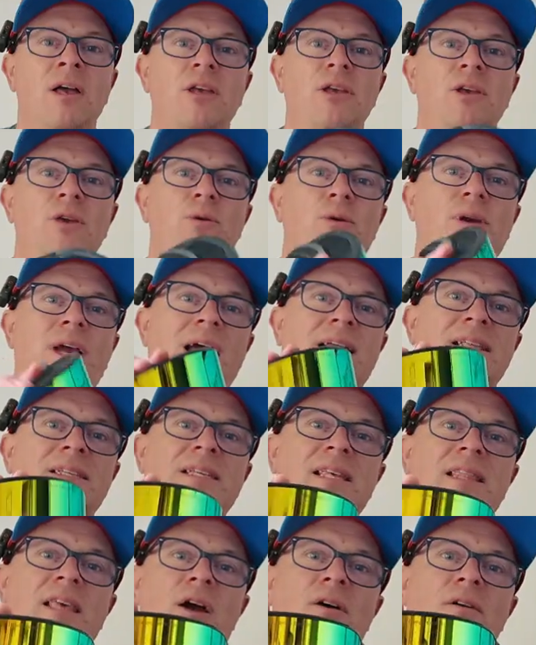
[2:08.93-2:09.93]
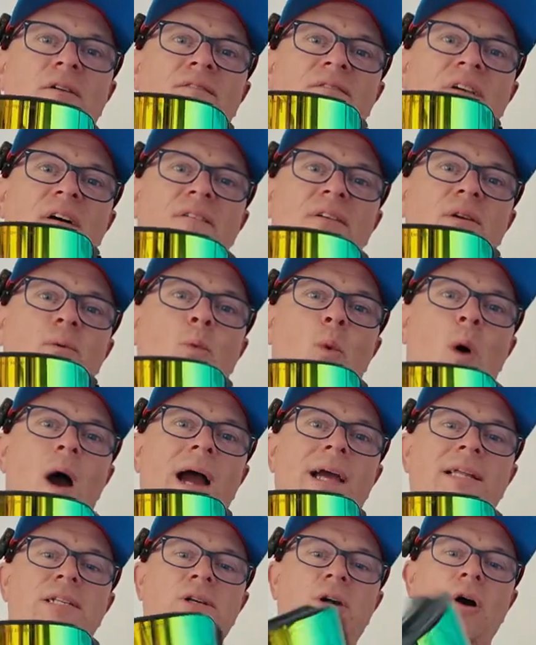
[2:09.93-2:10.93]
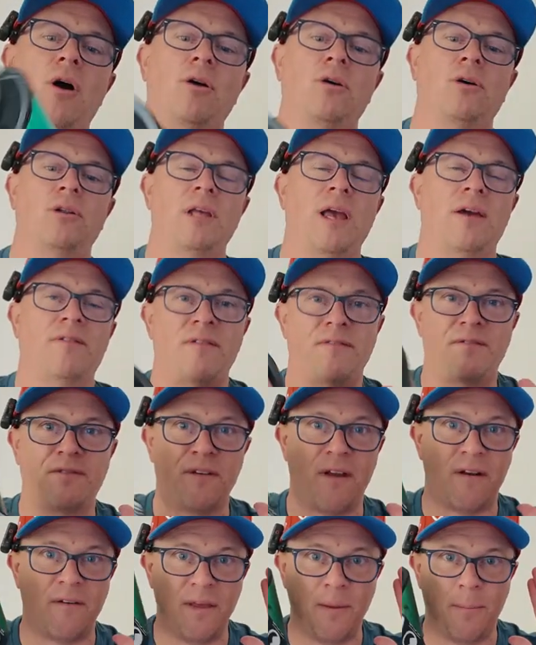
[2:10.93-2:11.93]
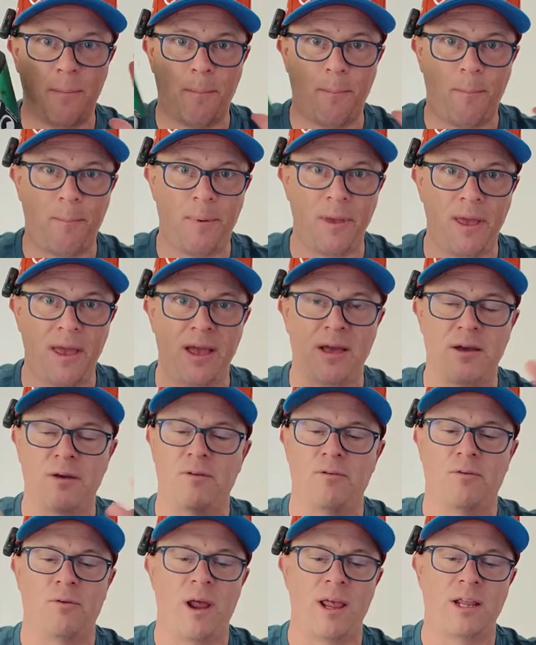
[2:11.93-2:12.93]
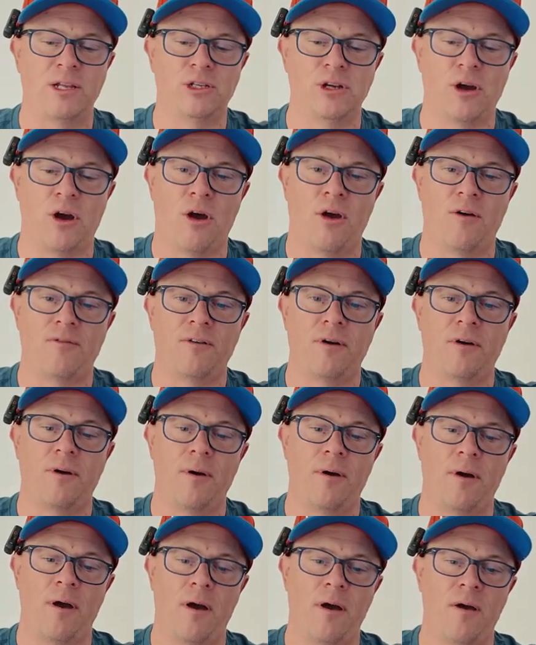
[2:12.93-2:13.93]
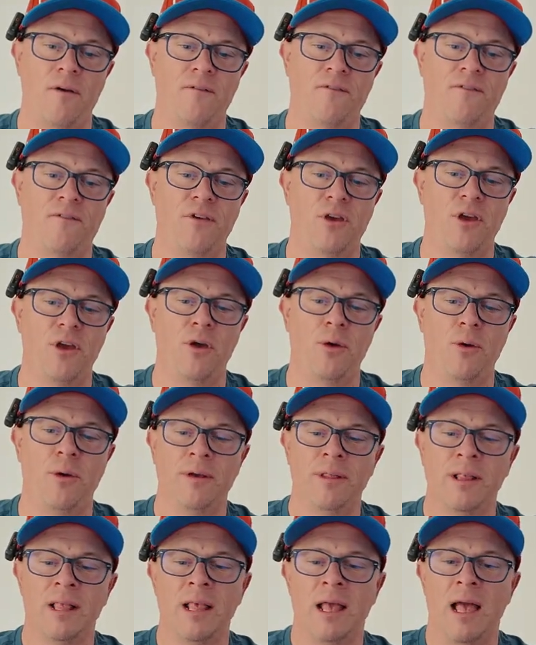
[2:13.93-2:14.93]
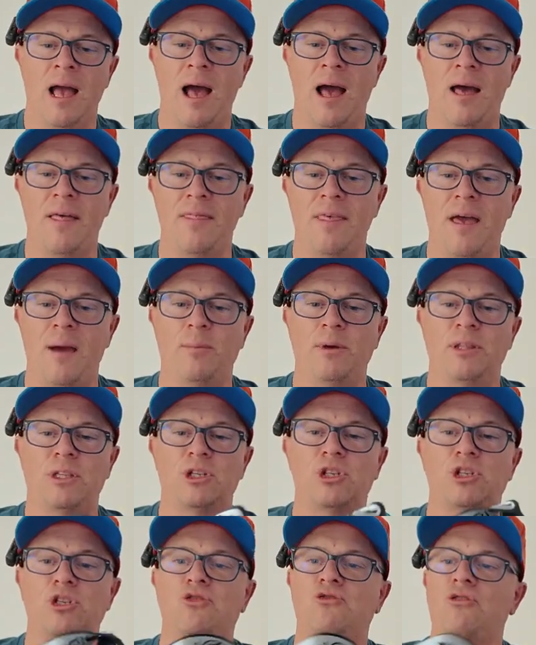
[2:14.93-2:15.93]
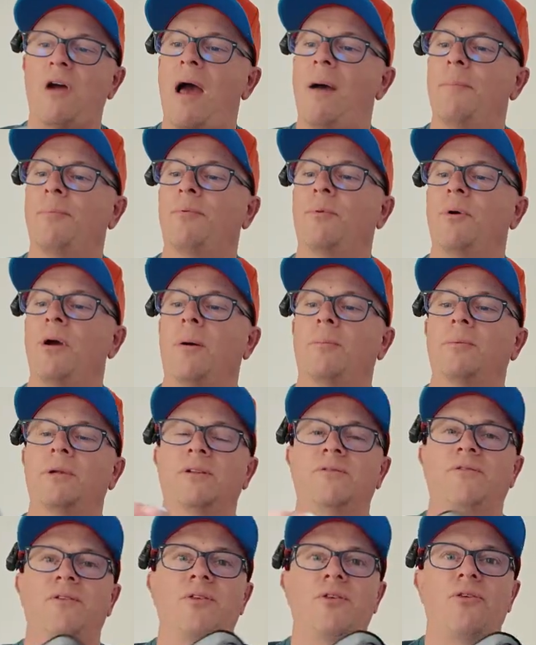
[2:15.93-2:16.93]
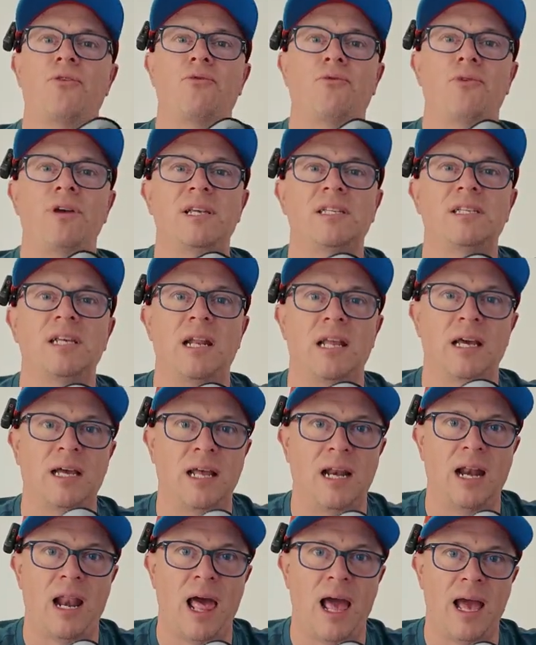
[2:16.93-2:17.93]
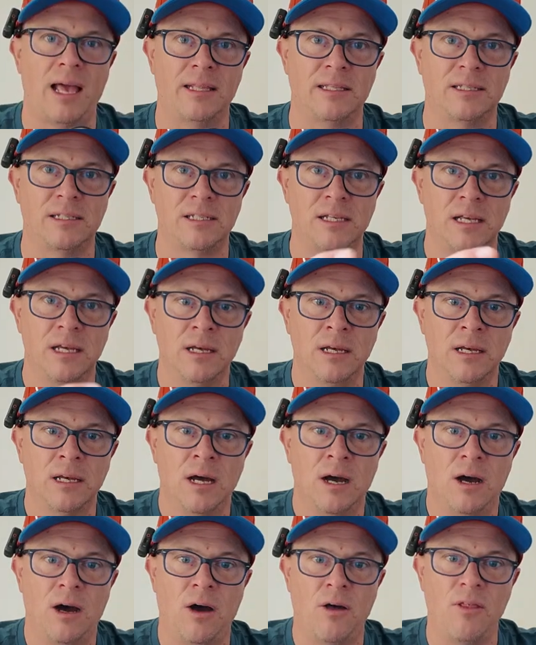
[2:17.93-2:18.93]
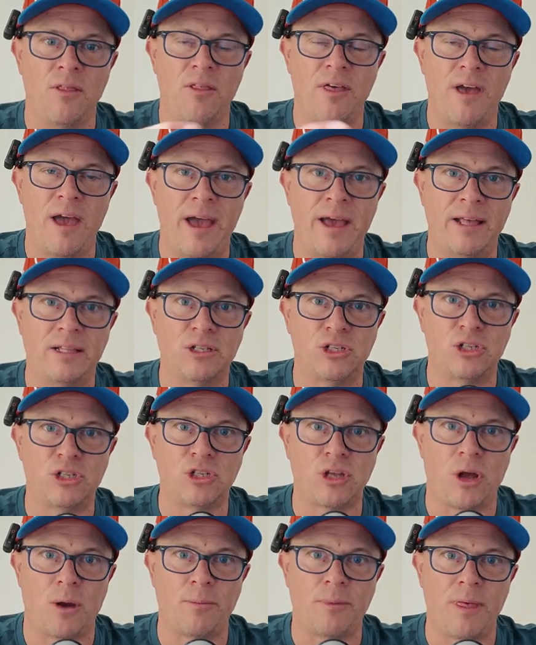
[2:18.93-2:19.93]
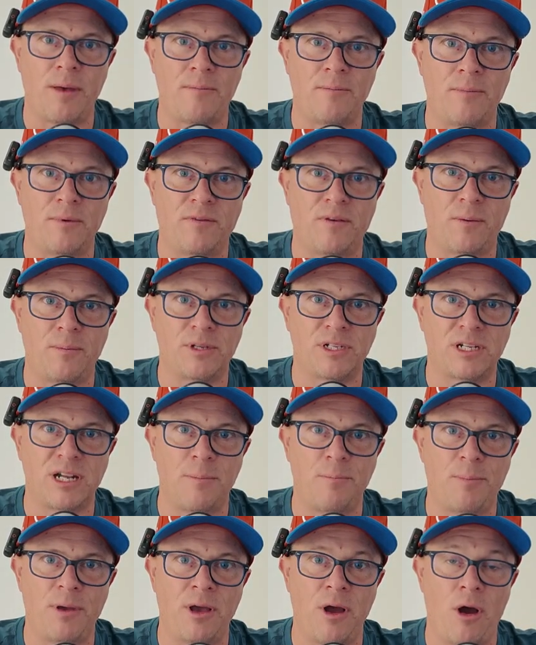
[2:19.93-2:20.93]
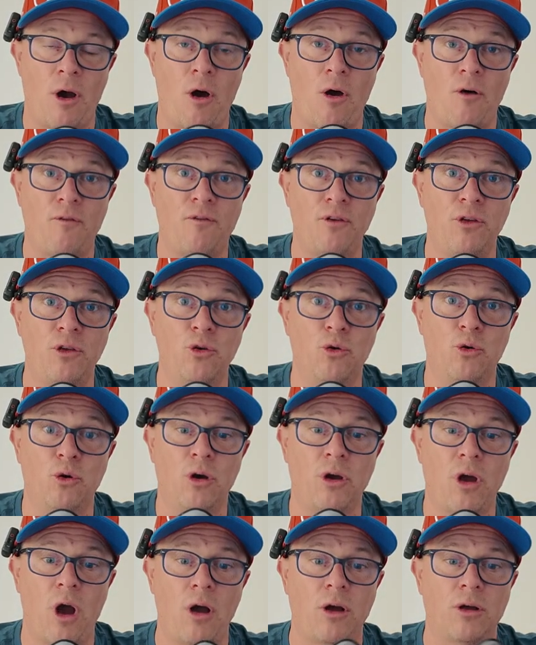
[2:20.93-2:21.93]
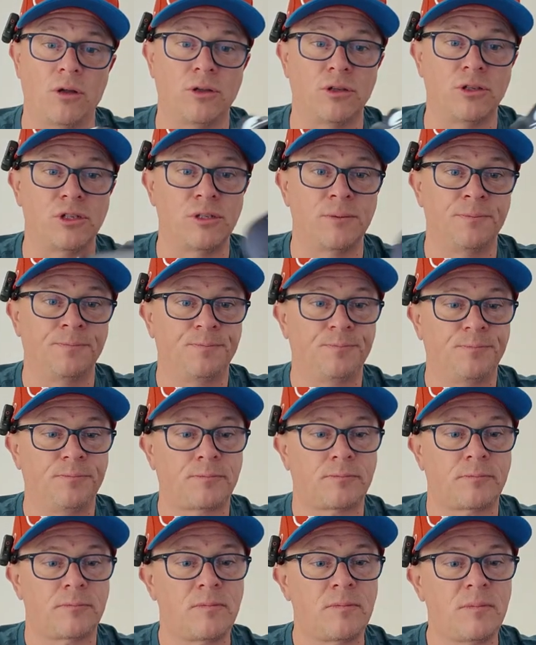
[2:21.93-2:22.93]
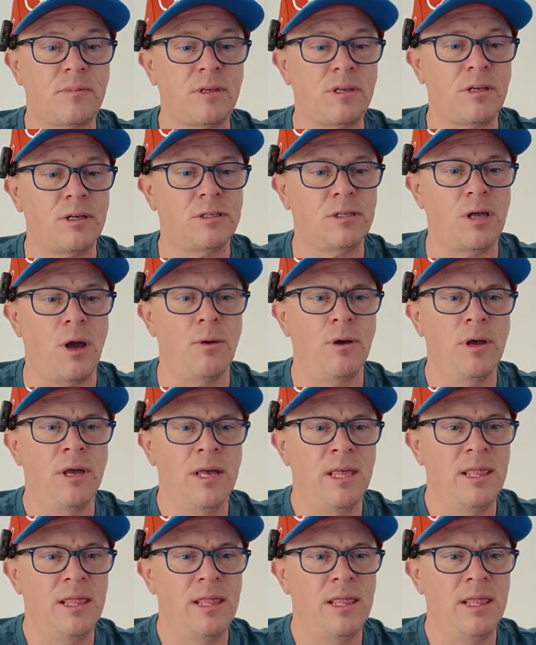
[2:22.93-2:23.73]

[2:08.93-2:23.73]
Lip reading: You can see they are a very wide goggle. You have a very big range of view, and then with the strap we opted for 3 silicone lines on there to stop them from slipping off your goggles. So